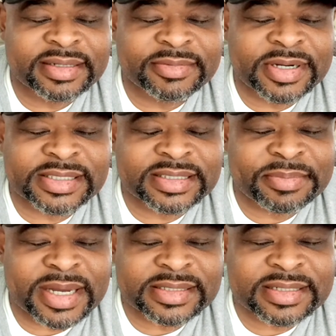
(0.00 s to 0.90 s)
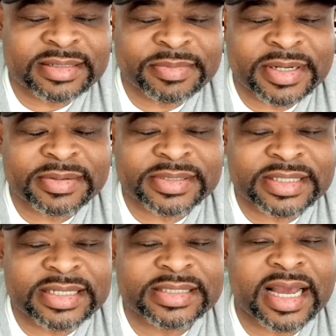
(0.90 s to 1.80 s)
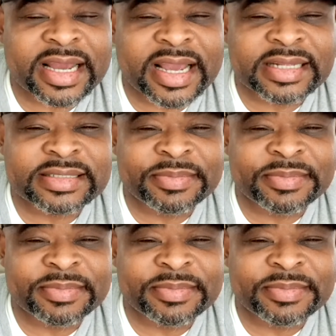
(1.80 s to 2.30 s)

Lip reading: Wasn't the best school, but at least I got to